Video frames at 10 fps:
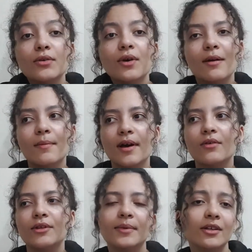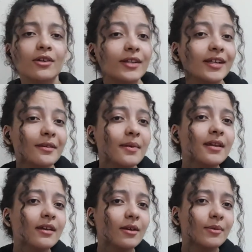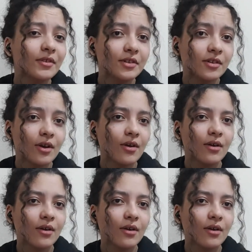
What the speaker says: about the b-roll that I made a couple of days ago.